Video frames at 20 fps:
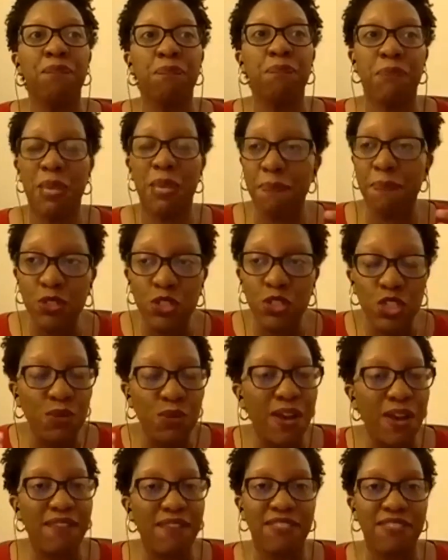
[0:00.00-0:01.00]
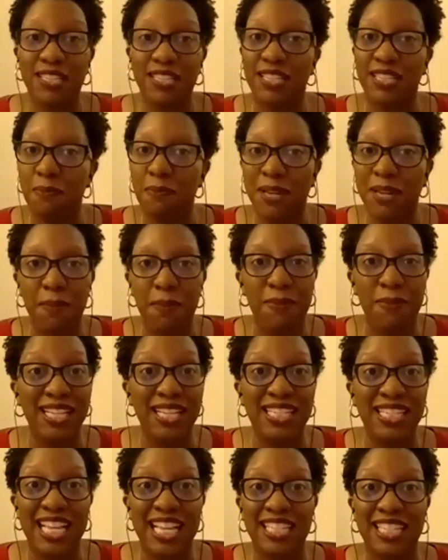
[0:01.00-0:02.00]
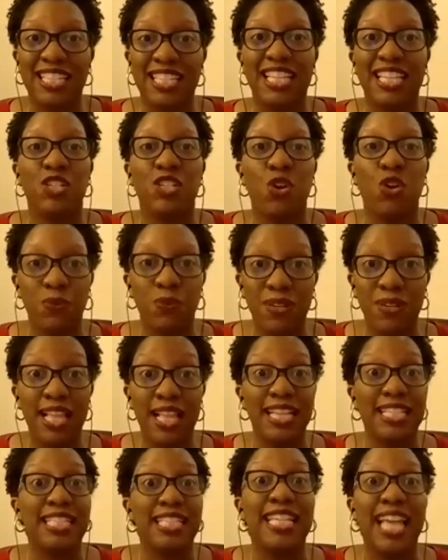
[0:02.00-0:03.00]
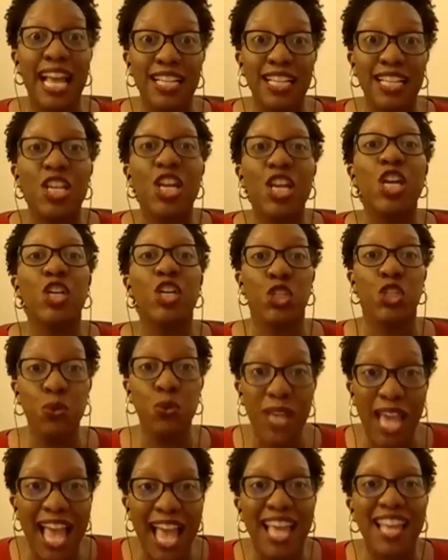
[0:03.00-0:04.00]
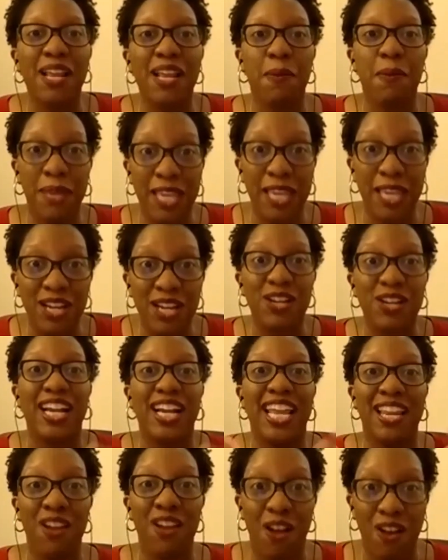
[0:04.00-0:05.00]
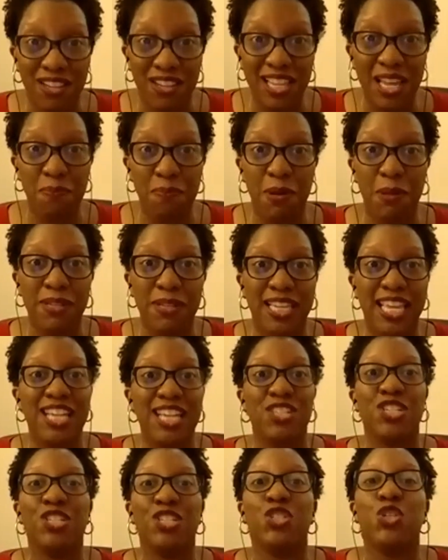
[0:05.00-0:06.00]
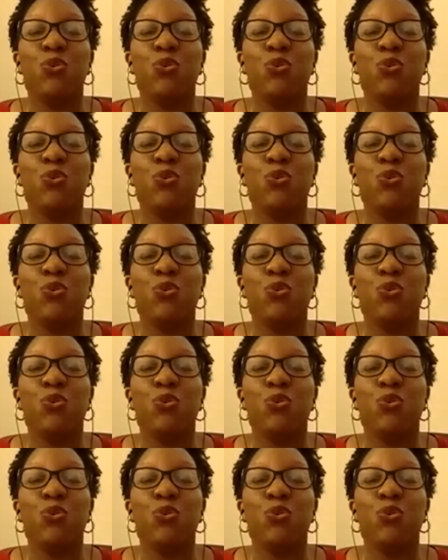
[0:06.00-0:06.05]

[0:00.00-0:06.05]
people do have these limiting mindsets and they don't realize, yes, you can appear in online publications.